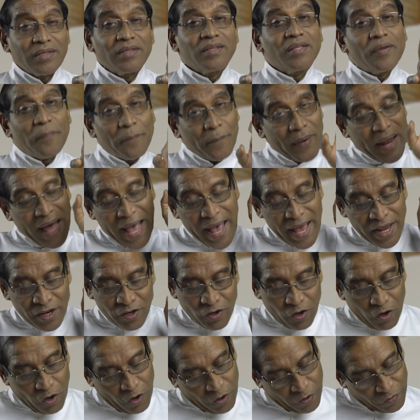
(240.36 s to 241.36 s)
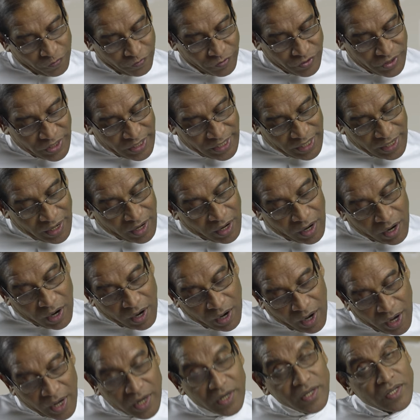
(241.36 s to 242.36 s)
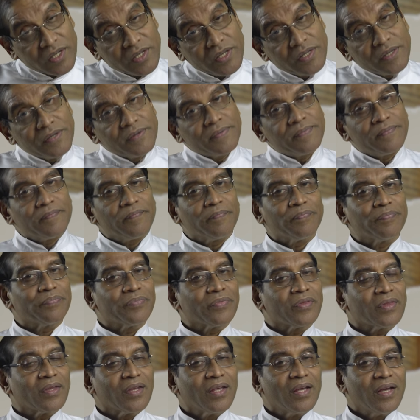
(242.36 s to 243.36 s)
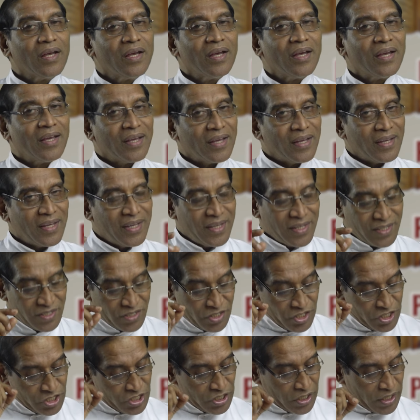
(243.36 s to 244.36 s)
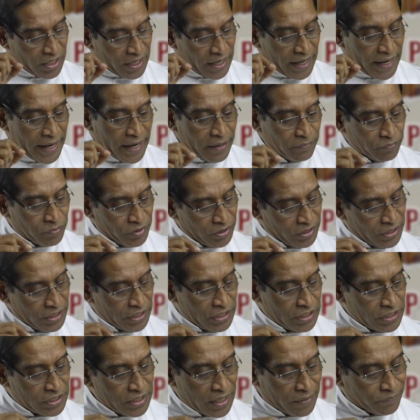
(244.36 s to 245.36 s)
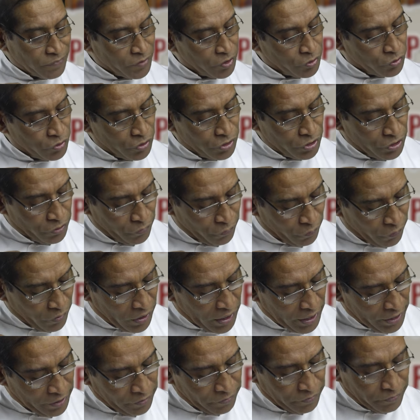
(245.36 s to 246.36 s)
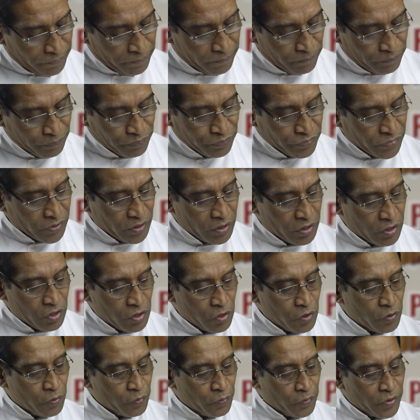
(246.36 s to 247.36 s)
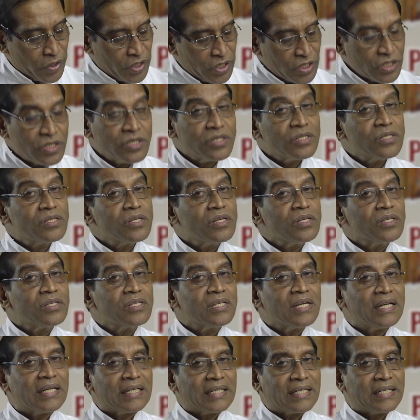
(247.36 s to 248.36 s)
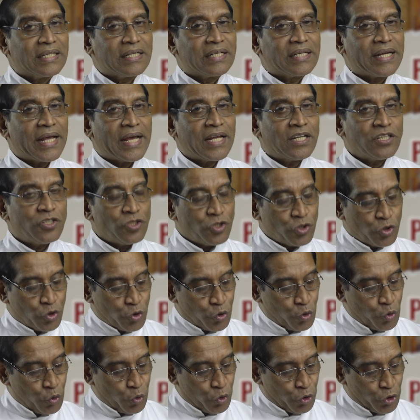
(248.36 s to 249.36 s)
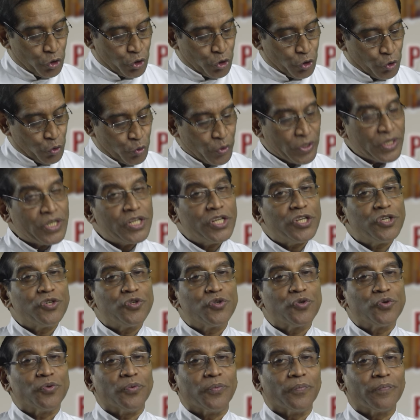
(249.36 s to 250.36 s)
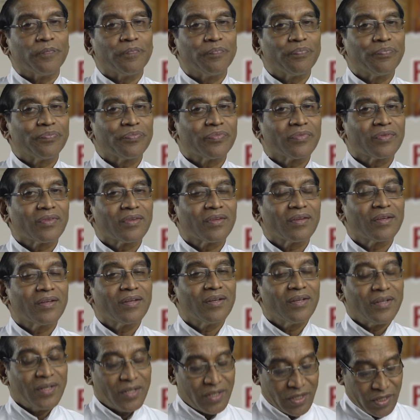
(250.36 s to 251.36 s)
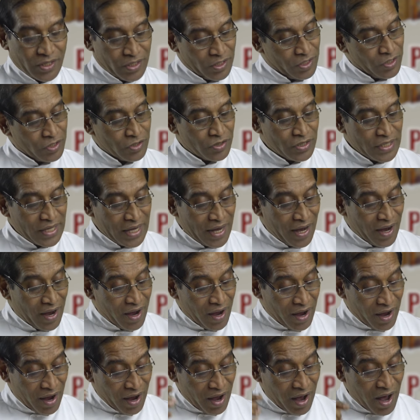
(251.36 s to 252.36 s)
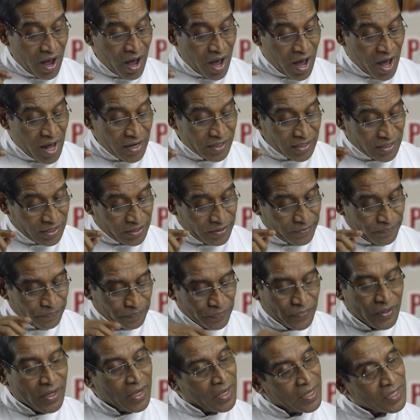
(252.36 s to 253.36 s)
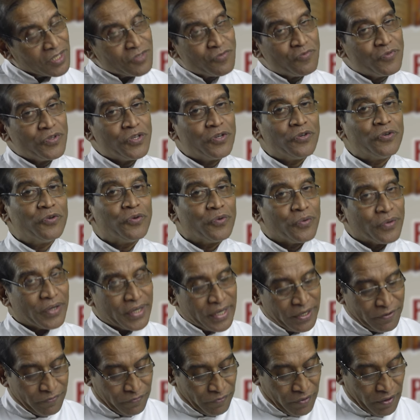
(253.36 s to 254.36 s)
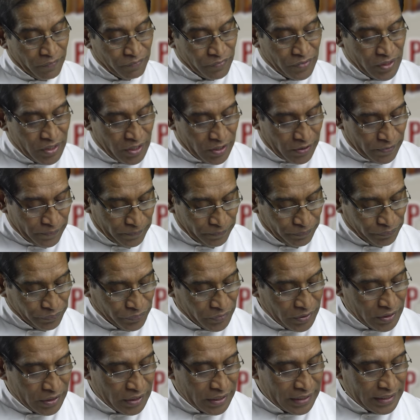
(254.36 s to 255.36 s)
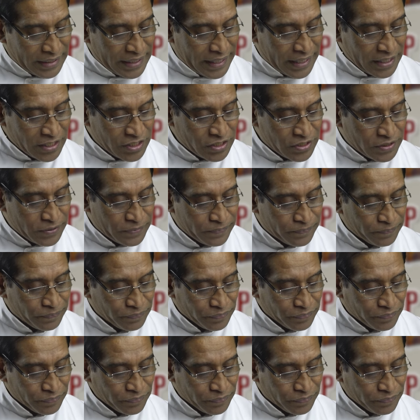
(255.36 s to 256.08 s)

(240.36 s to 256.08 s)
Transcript: The plan of the ark is described in chapter 25, verses 10 to 22. The ark, as we read from the text,